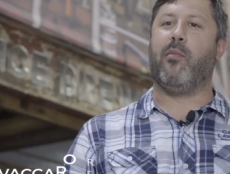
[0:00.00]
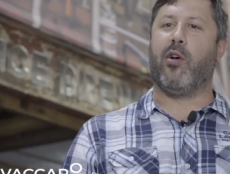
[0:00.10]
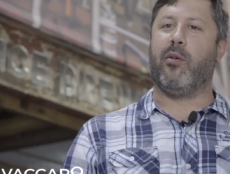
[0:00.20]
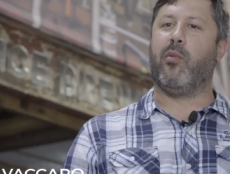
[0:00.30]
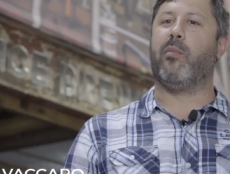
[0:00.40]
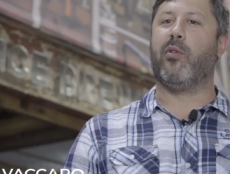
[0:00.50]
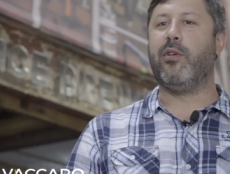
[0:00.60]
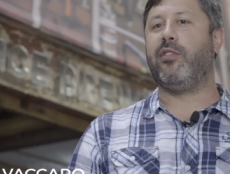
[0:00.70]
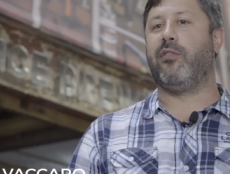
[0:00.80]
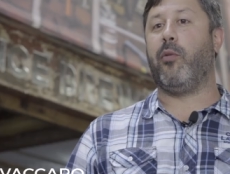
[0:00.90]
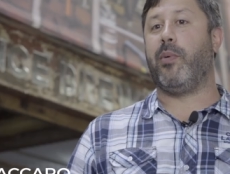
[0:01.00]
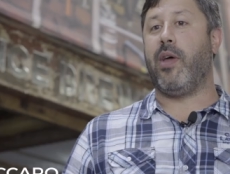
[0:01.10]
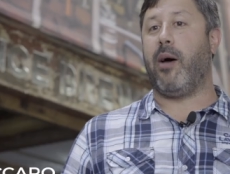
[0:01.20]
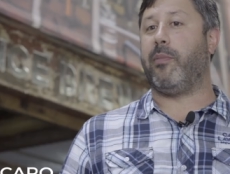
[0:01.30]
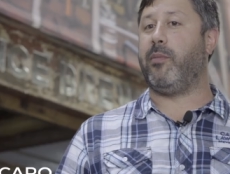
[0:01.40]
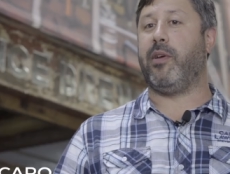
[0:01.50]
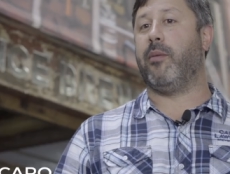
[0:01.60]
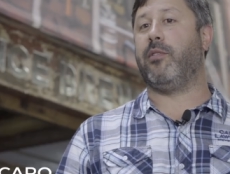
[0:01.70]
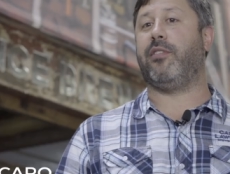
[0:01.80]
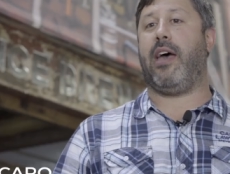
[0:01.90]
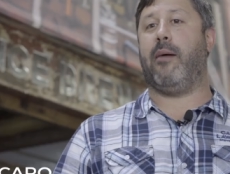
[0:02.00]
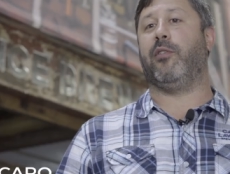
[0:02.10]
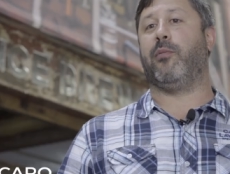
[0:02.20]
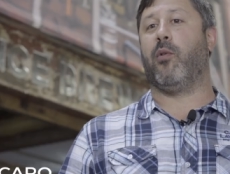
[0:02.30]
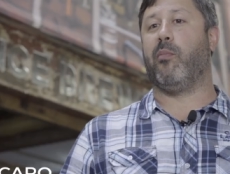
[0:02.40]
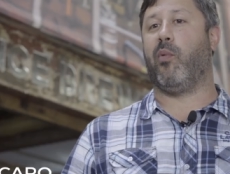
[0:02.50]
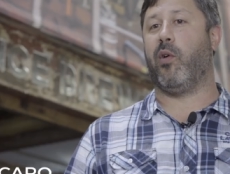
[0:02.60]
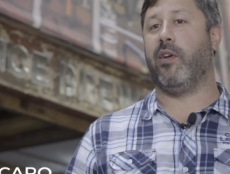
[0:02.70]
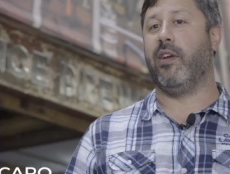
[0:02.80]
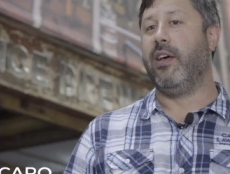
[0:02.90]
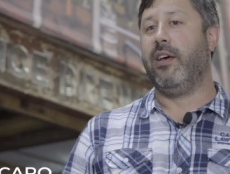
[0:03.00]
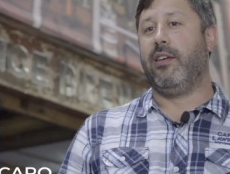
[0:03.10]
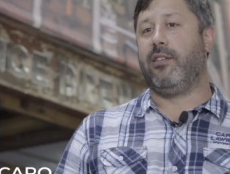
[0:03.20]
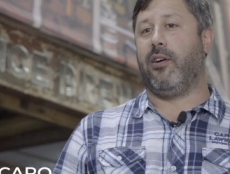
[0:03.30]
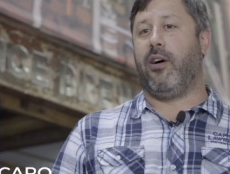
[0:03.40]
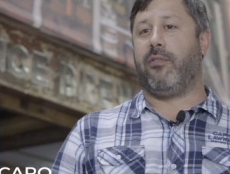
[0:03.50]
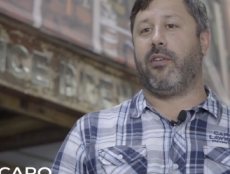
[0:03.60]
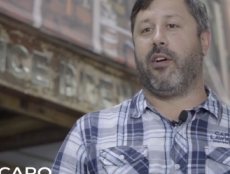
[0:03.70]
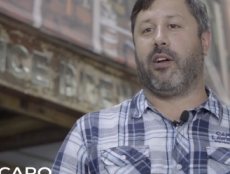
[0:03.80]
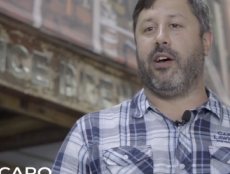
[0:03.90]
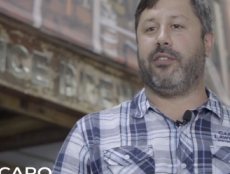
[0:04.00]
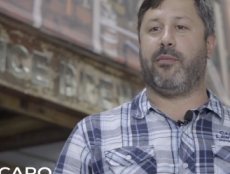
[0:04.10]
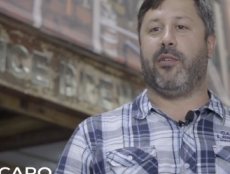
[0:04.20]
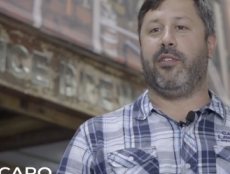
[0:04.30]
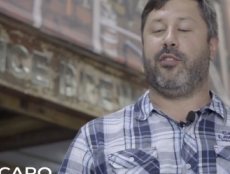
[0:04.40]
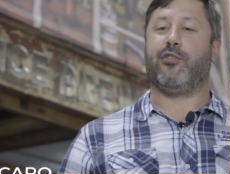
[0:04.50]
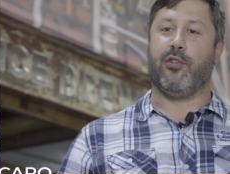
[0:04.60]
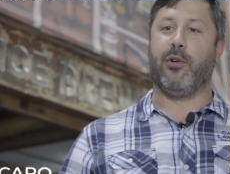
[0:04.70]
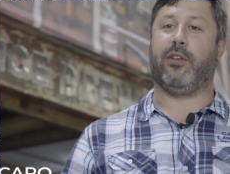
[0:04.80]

and more and more breweries have opened up, it's become just that much more important to offer our customers a true